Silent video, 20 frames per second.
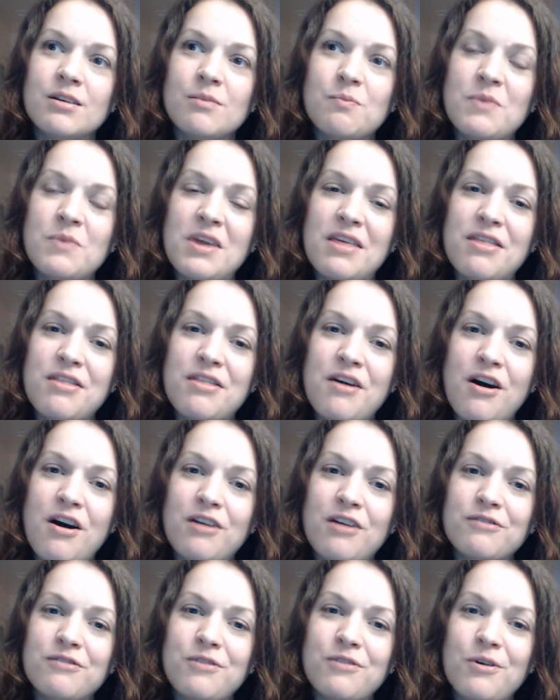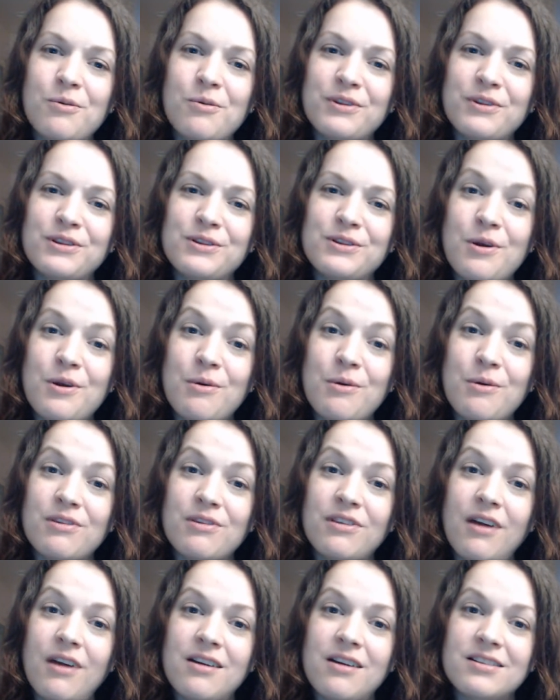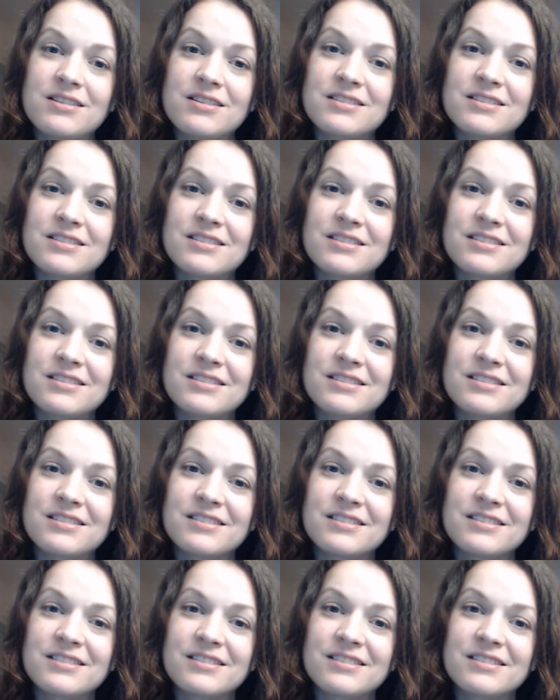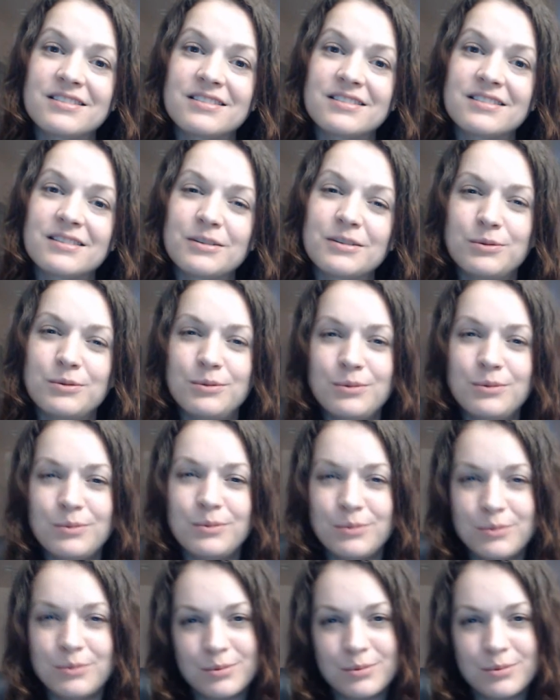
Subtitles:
be thoughtful with no thoughts. Ooh.